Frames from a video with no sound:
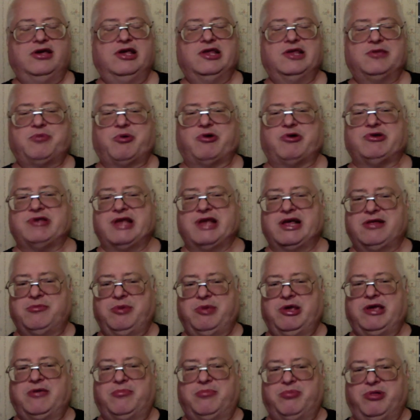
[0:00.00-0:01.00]
his personality
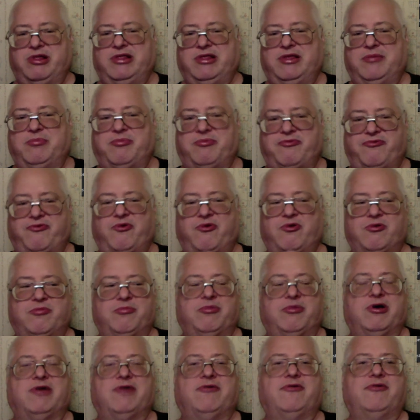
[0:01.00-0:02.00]
will be completely formed
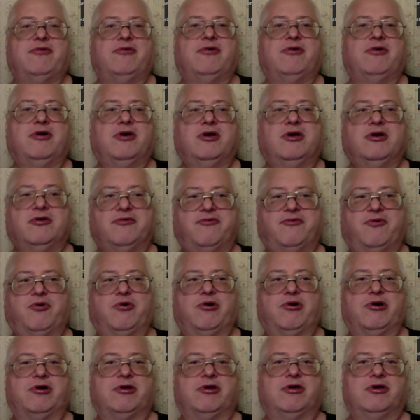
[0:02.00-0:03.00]
by
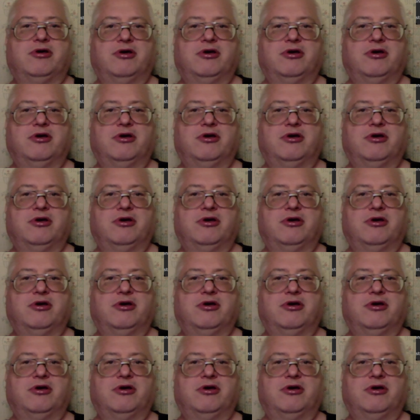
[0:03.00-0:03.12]
Ford.